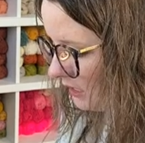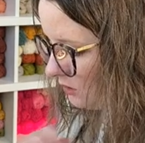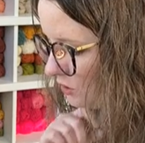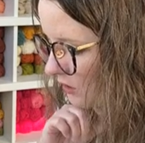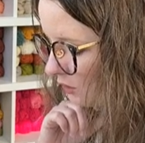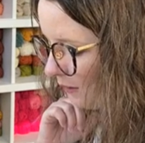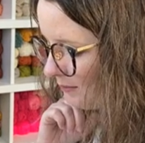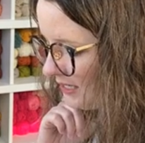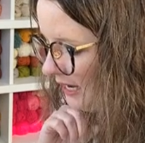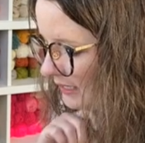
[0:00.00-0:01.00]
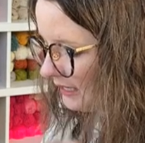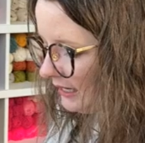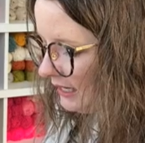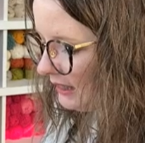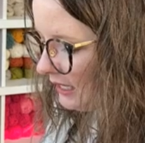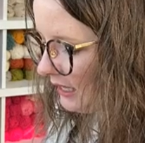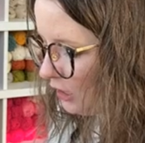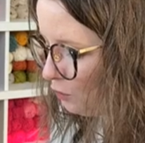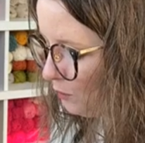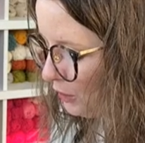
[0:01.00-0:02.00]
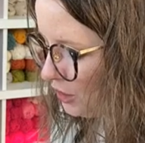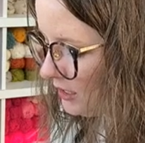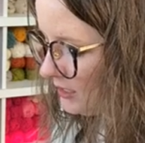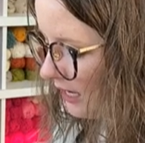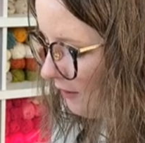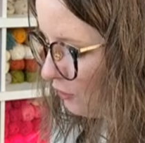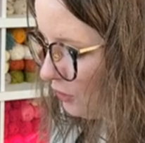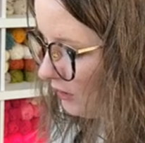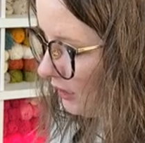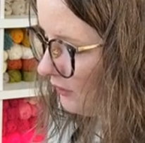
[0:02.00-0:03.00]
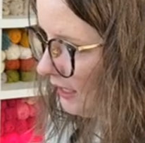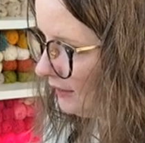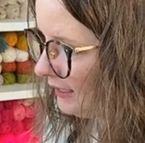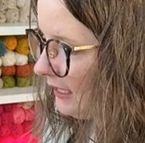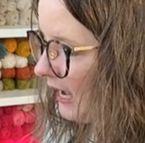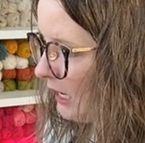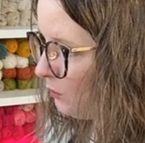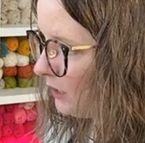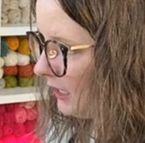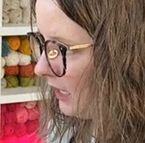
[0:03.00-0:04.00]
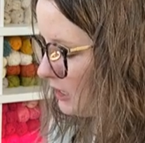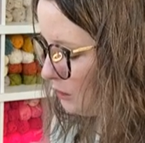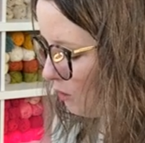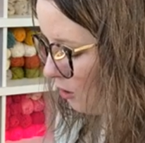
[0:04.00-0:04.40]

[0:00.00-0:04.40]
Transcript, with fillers: you to their website, and anything that you purchase after you click on that link, I will get a small